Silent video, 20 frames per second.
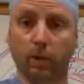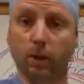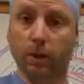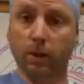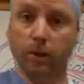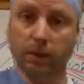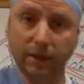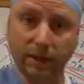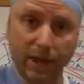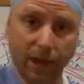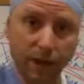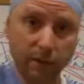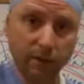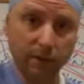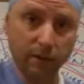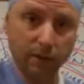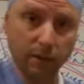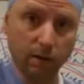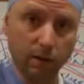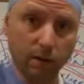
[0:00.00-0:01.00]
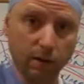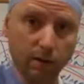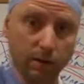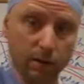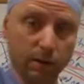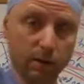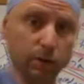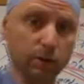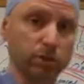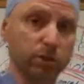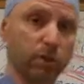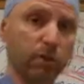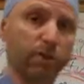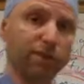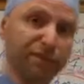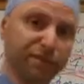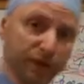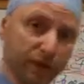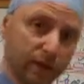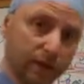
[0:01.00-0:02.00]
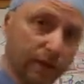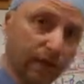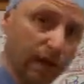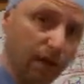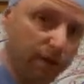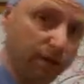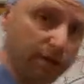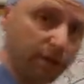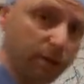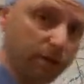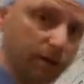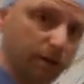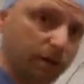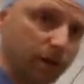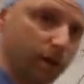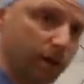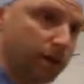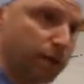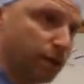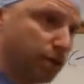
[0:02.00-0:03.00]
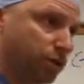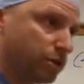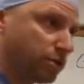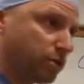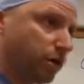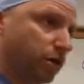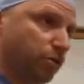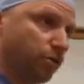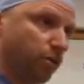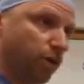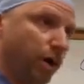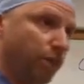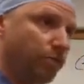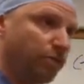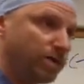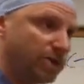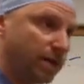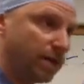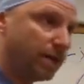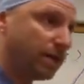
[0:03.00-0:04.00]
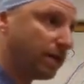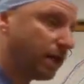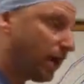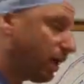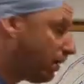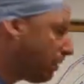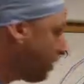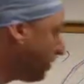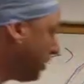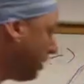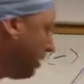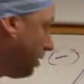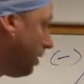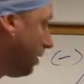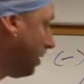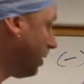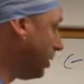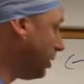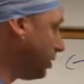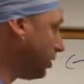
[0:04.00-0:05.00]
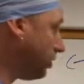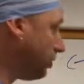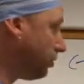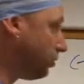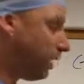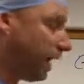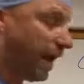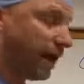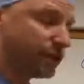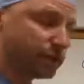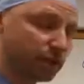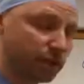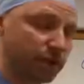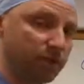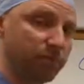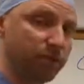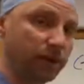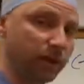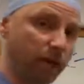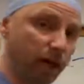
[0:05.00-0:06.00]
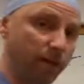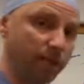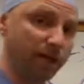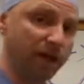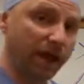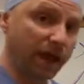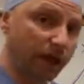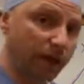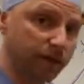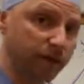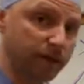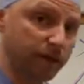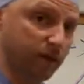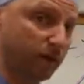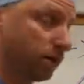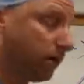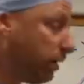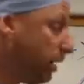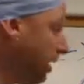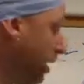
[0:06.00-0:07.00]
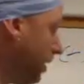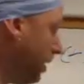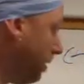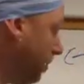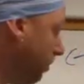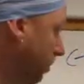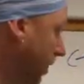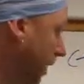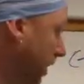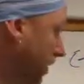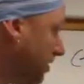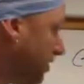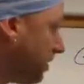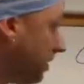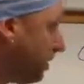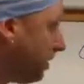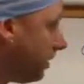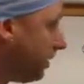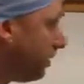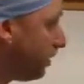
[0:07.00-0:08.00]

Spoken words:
looking healthier. You start feeling healthier. You start representing healthier. You actually become healthier. But